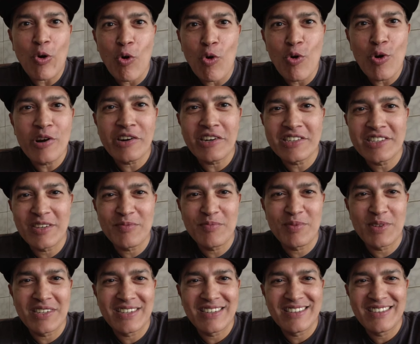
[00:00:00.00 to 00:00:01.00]
old
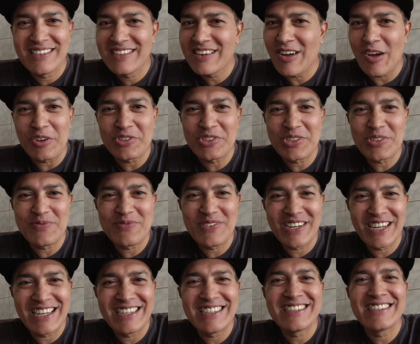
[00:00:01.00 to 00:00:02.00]
recipe. Awesome,
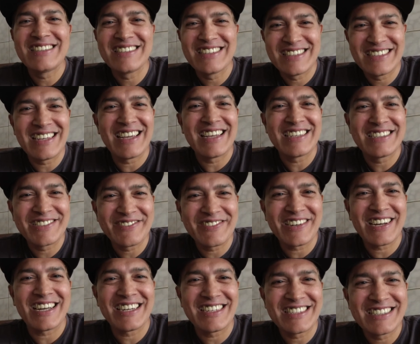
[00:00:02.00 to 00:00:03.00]
right? That's
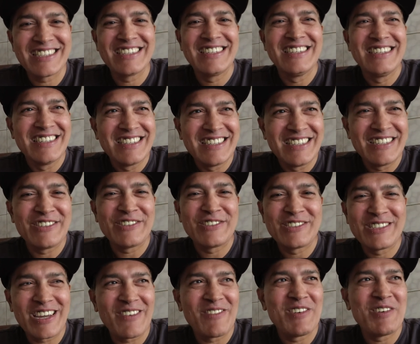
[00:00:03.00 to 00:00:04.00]
what, you know,
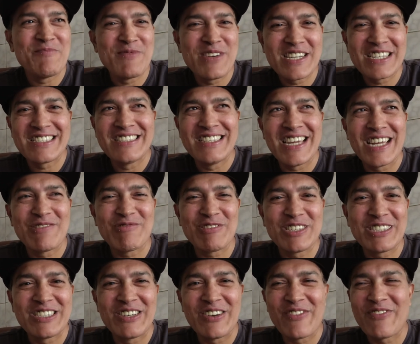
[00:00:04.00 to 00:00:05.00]
traveling mix that
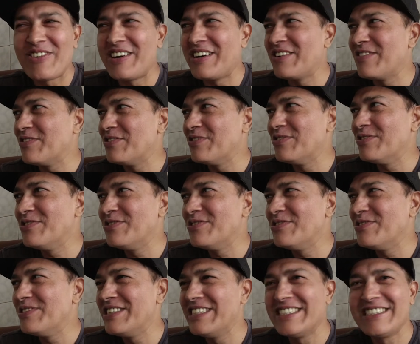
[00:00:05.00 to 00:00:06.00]
was different.
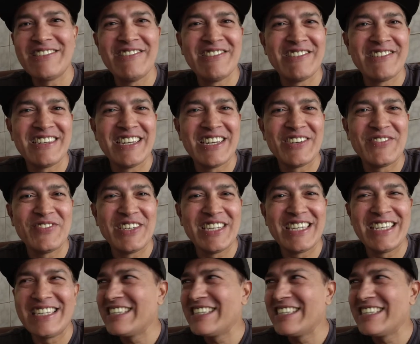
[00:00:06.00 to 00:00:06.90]
Ooh, he's good to get me.